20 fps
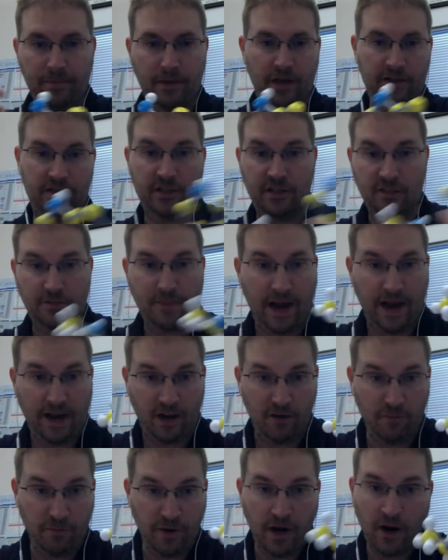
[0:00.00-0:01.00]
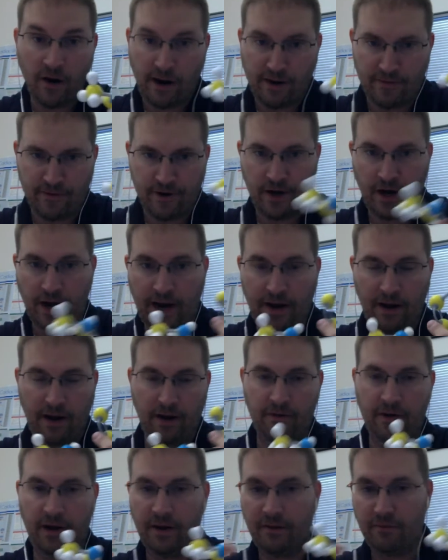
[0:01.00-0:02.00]
a six pack of beer every night
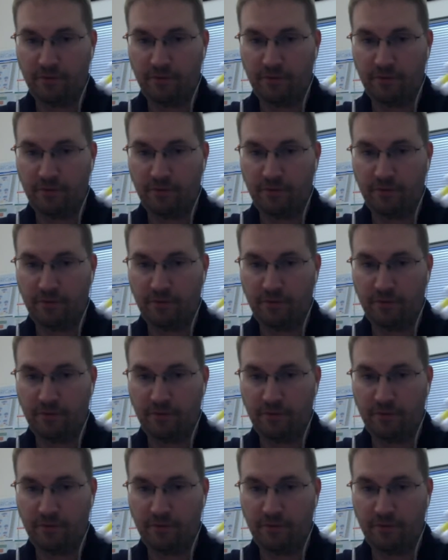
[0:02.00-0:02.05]
uh,